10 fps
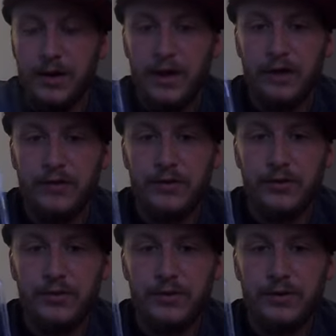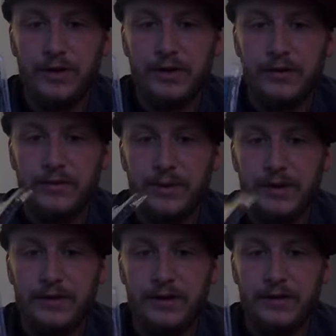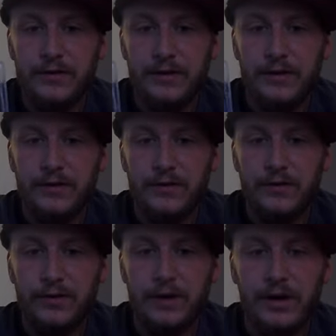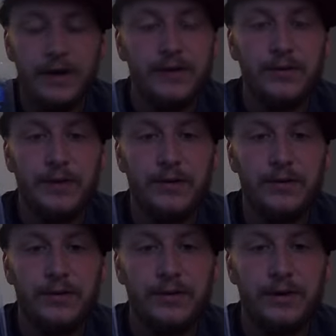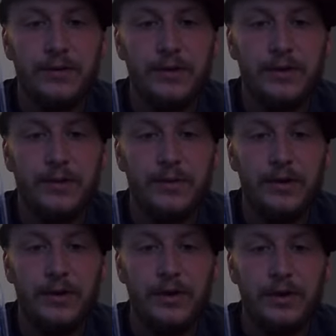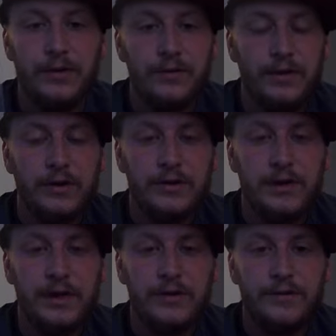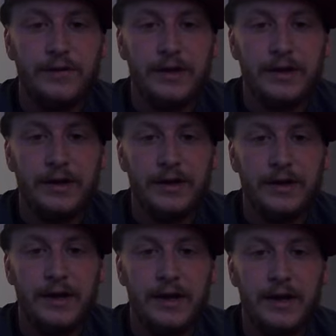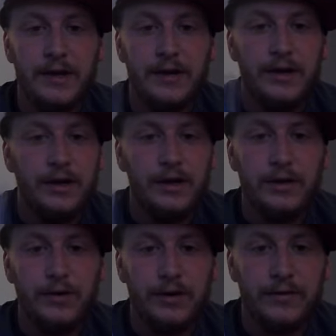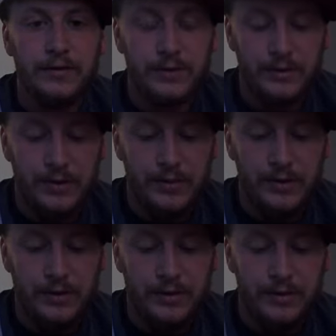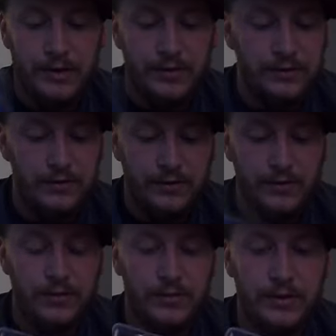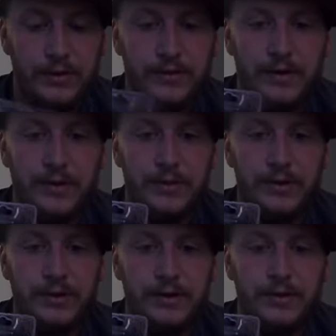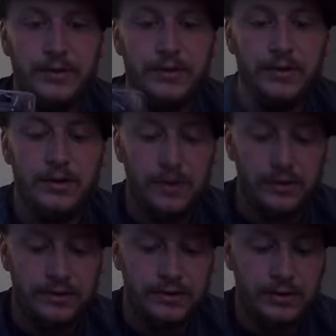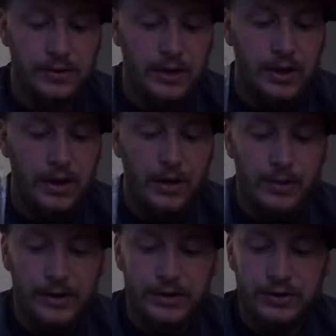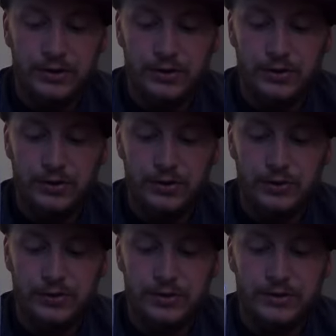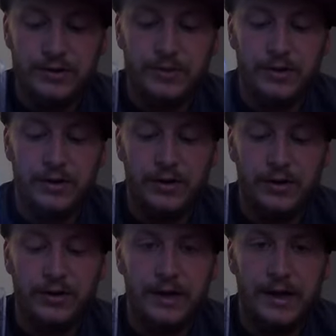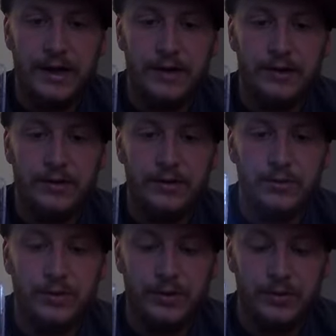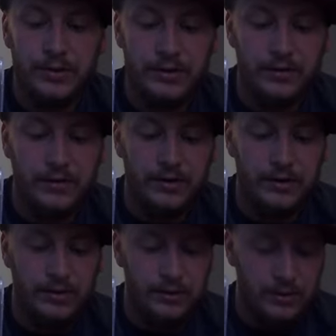And two, the great things about these is you can cut them out when you're done with them. So as long as you're careful not to cut the hair, you don't have to worry about pulling them out. You just throw them away. It's not a big deal. Also, make sure you're using something on her hair when you put this on.